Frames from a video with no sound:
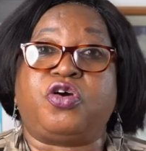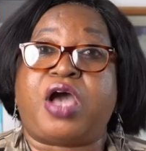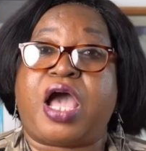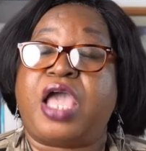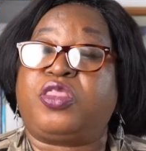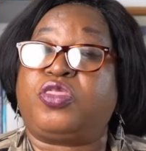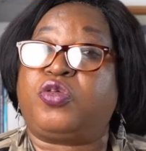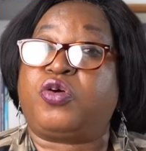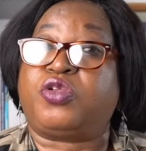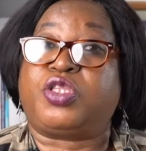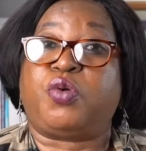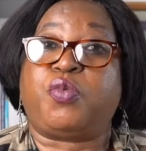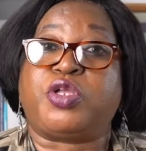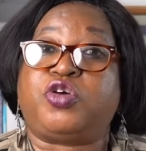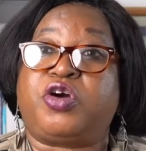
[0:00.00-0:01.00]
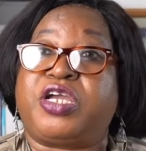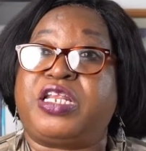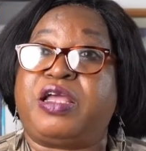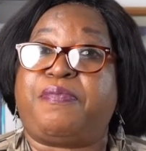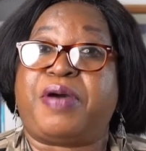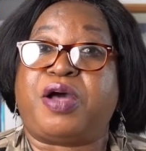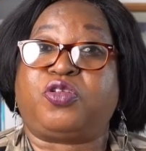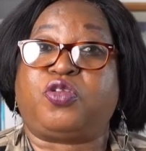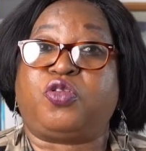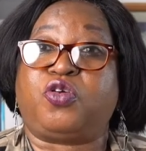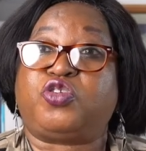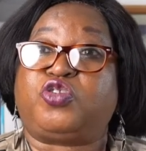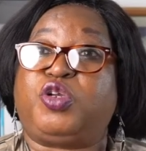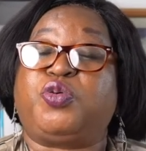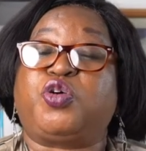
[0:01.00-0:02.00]
I thought they were talking about
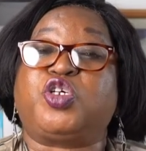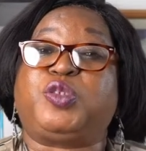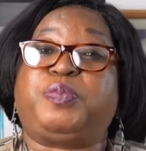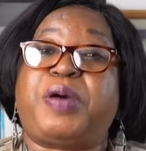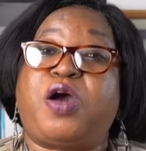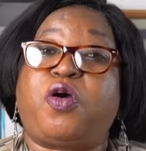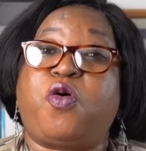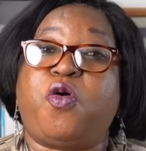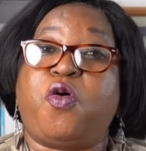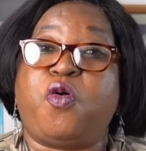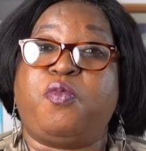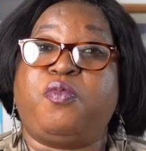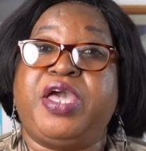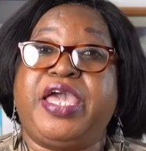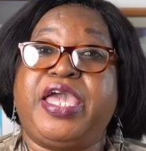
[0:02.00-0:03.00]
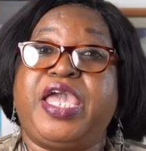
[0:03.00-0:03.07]
lottery, because back home,